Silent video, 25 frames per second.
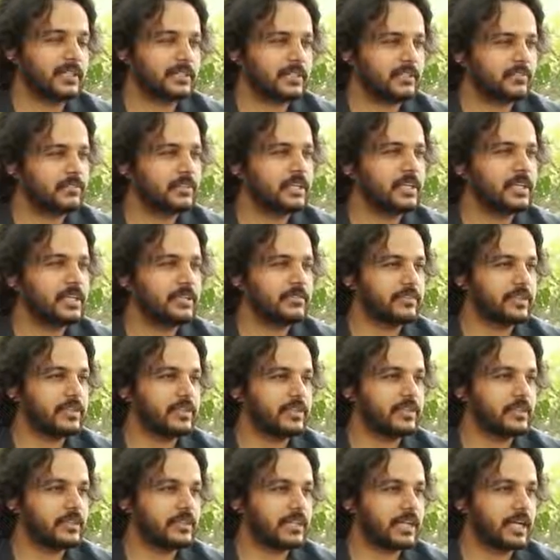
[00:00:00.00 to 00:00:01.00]
I think we are
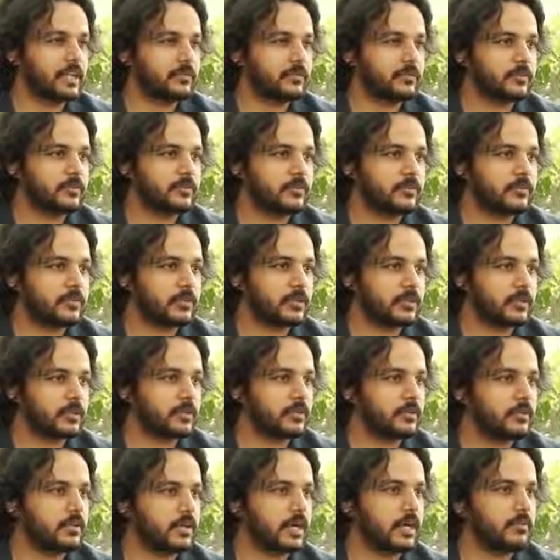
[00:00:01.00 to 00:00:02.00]
living in a time of
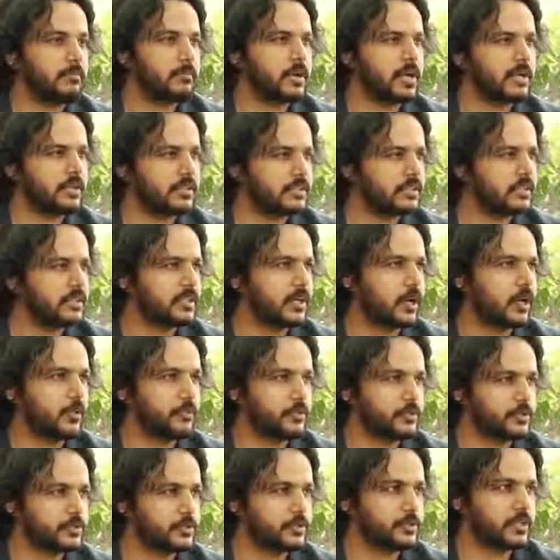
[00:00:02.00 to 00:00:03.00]
abundant
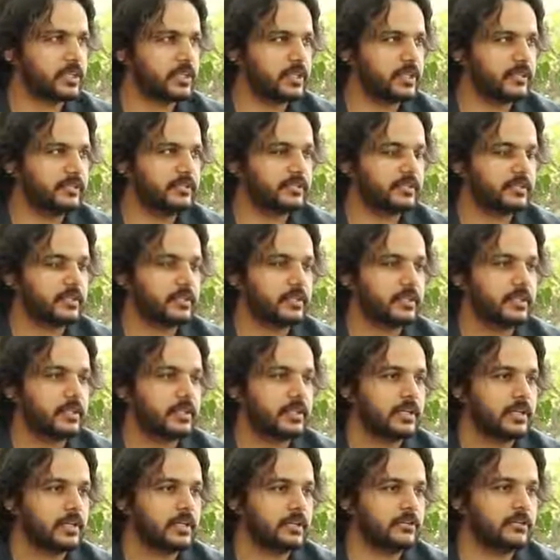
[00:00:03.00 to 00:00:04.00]
opportunities.
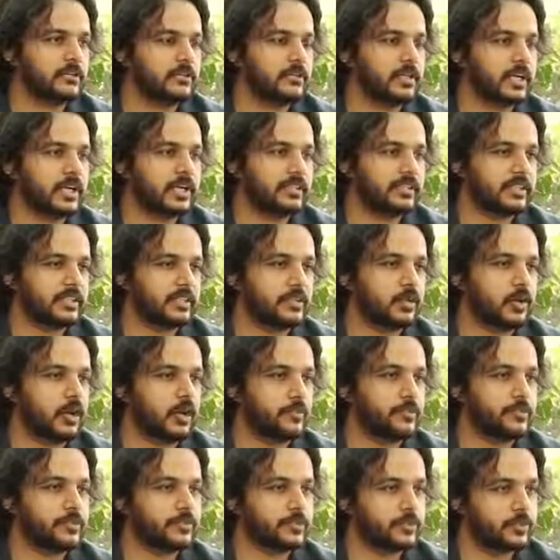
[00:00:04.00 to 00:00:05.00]
So I think
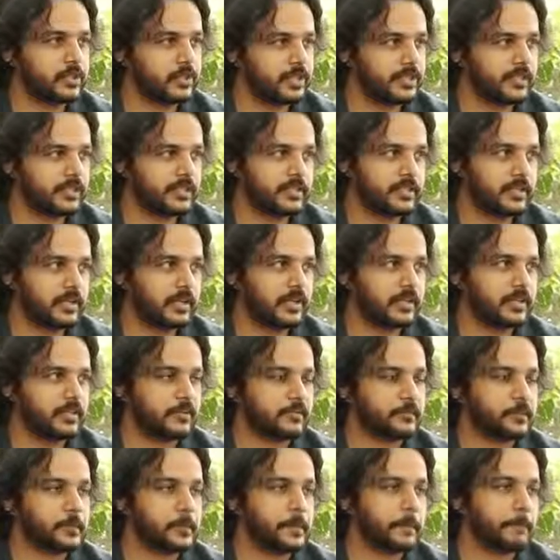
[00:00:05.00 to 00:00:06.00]
opportunities there.
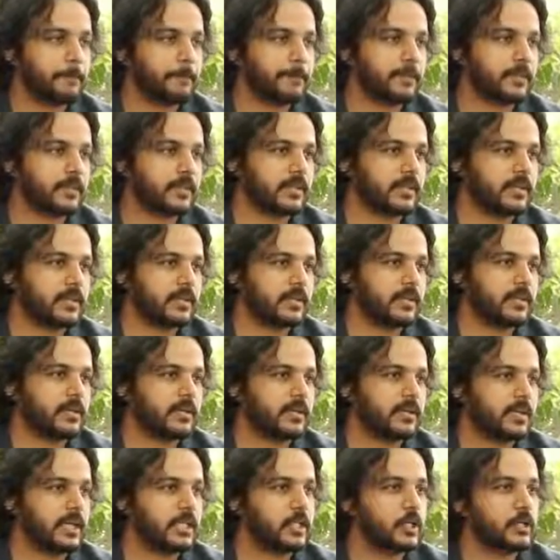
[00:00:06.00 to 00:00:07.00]

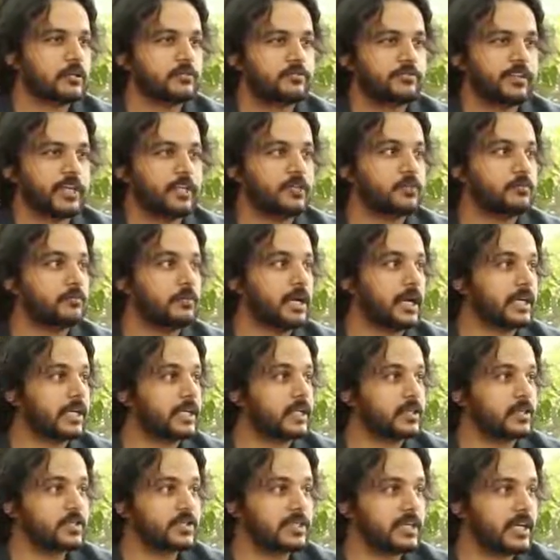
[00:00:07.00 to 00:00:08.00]
A lot of way to
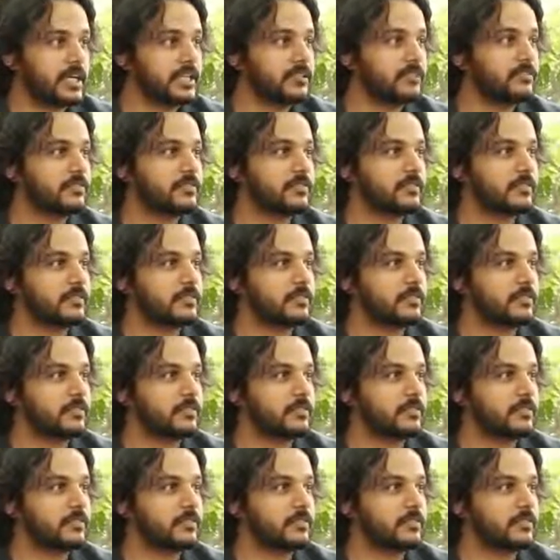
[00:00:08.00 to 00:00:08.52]
market yourself